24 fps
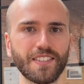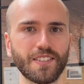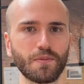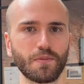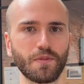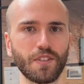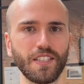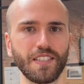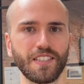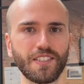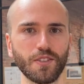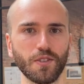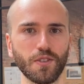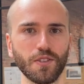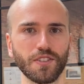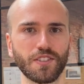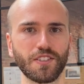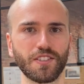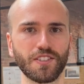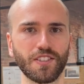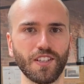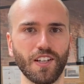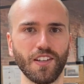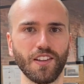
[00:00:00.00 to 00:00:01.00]
some
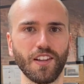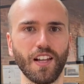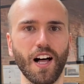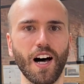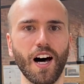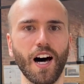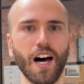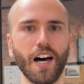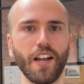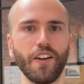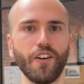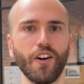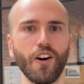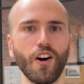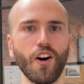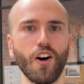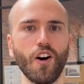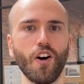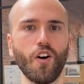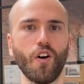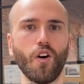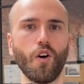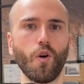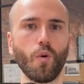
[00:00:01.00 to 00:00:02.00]
resources online,
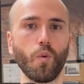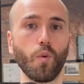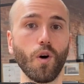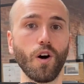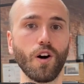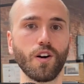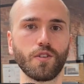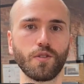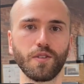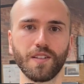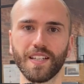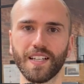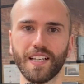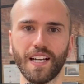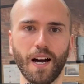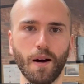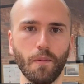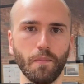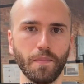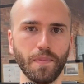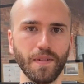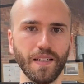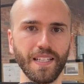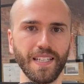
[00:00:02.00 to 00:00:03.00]
or work with a
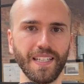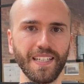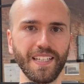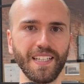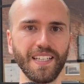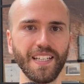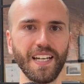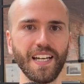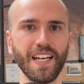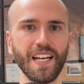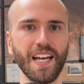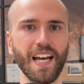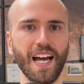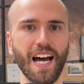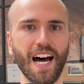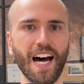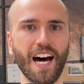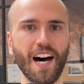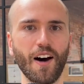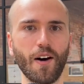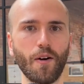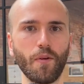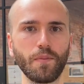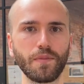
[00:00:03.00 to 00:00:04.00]
company
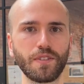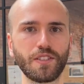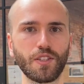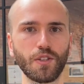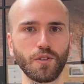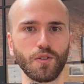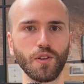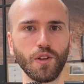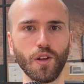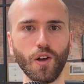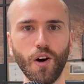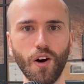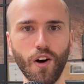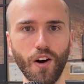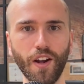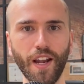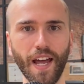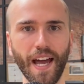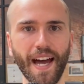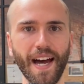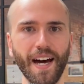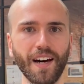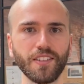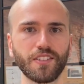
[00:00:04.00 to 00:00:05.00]
to learn
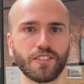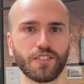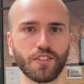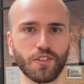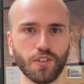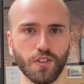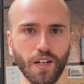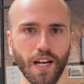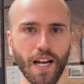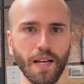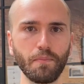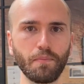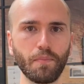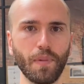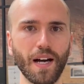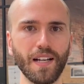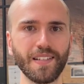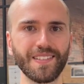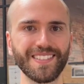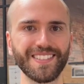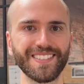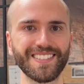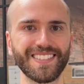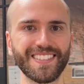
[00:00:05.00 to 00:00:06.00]
how to create
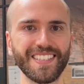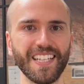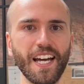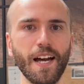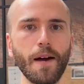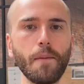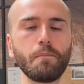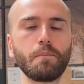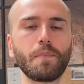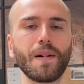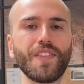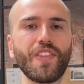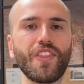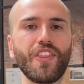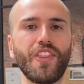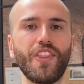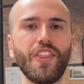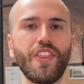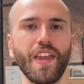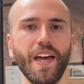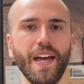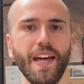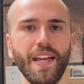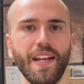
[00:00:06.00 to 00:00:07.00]
budgets,
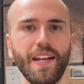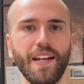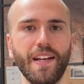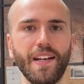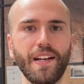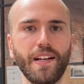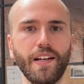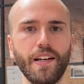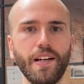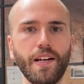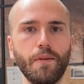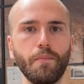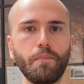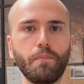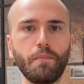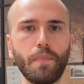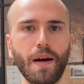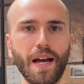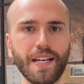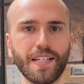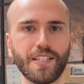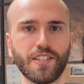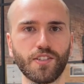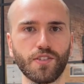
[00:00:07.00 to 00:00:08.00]
but then
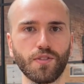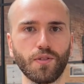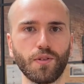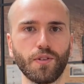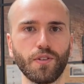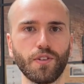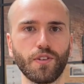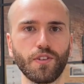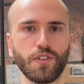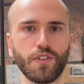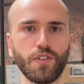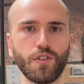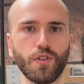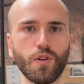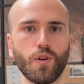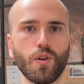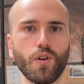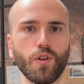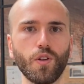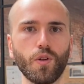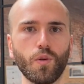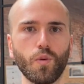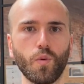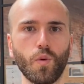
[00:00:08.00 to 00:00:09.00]
make sure that
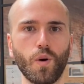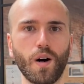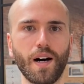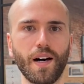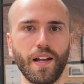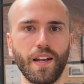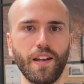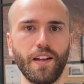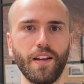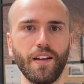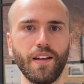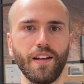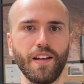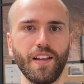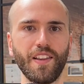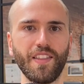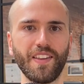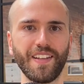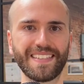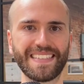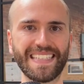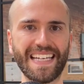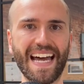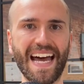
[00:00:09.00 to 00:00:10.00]
you're the one
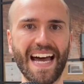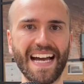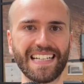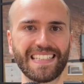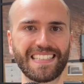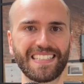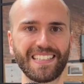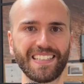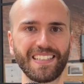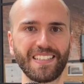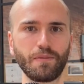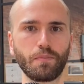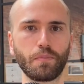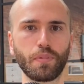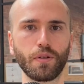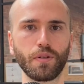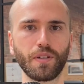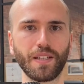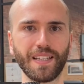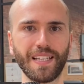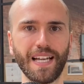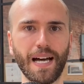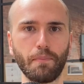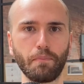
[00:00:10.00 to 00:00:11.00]
that's actually
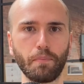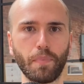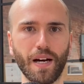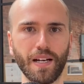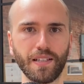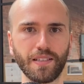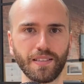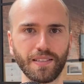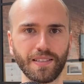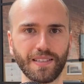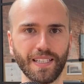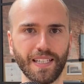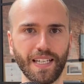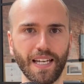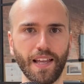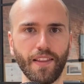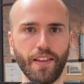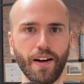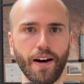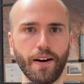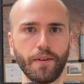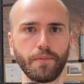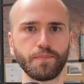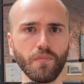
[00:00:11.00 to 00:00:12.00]
putting that budget
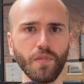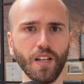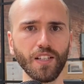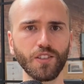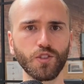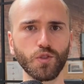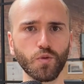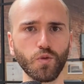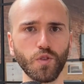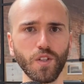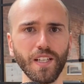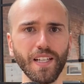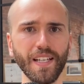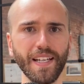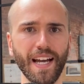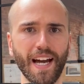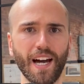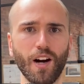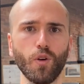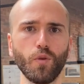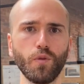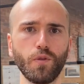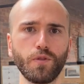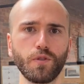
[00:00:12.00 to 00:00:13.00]
together. It's really
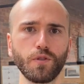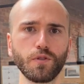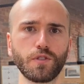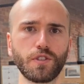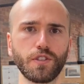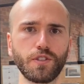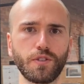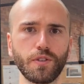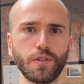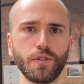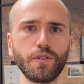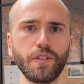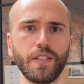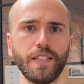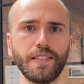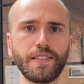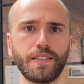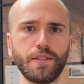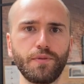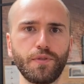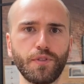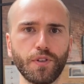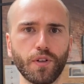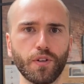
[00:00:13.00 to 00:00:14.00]
helpful to do
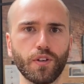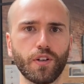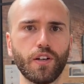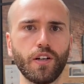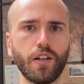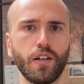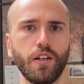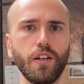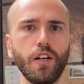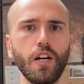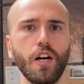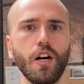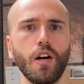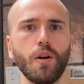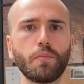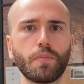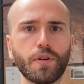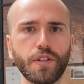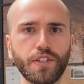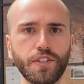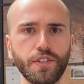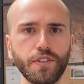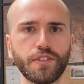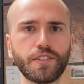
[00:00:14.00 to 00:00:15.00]
this if you're a
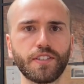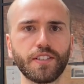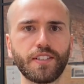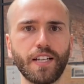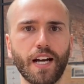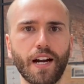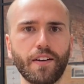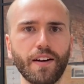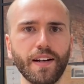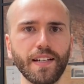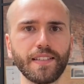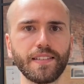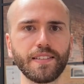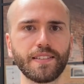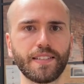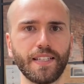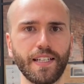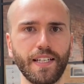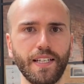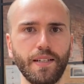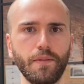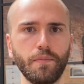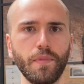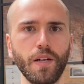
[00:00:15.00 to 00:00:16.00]
producer-director
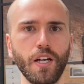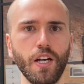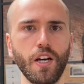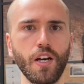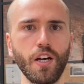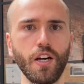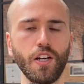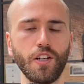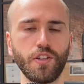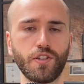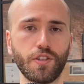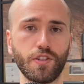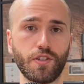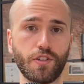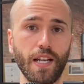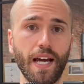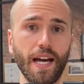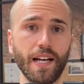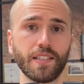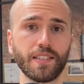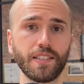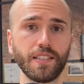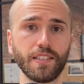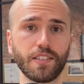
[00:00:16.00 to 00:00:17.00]
team, to
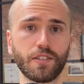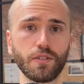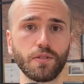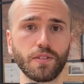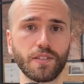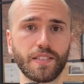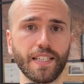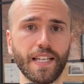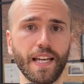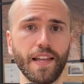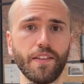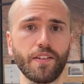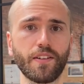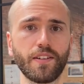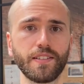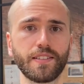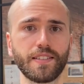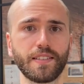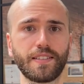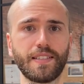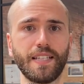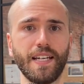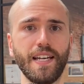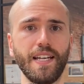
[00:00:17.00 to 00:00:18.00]
actually do it together as
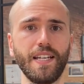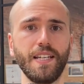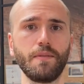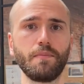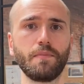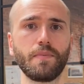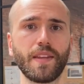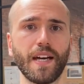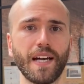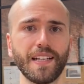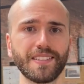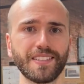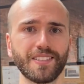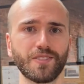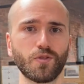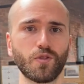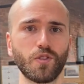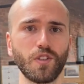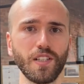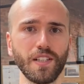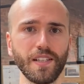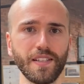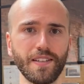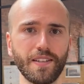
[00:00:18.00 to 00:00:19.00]
a team. That's
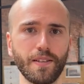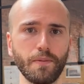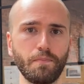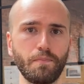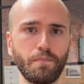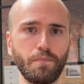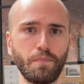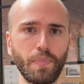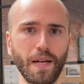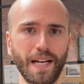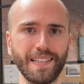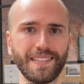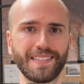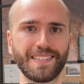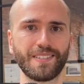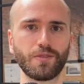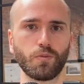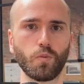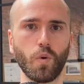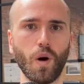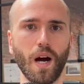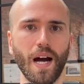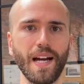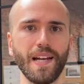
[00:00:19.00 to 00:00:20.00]
really the best
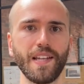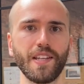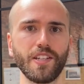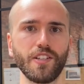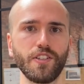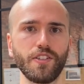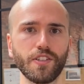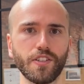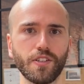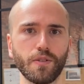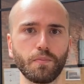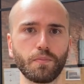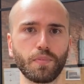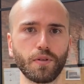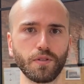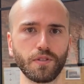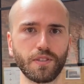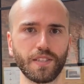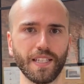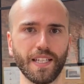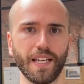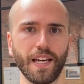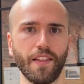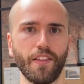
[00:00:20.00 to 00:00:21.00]
way that you can
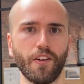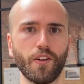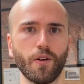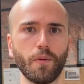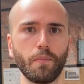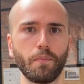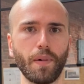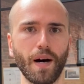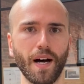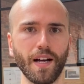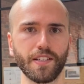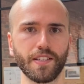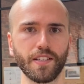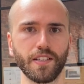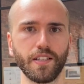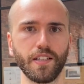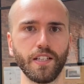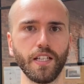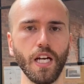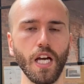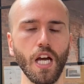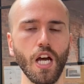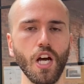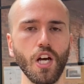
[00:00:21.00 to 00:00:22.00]
put together a
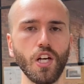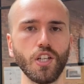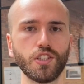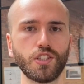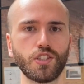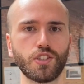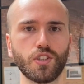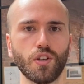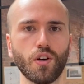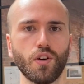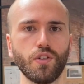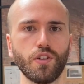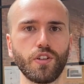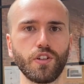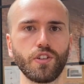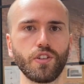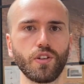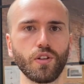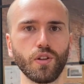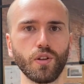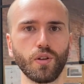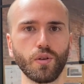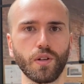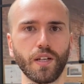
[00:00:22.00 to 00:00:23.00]
budget, so that
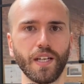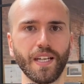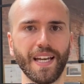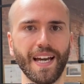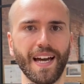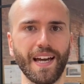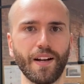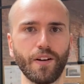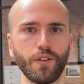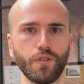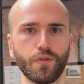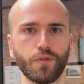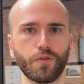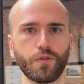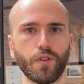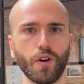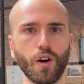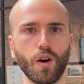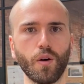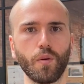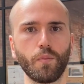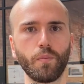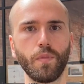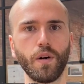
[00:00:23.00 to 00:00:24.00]
you're looking at it
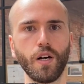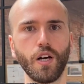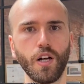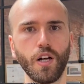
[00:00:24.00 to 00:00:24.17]
from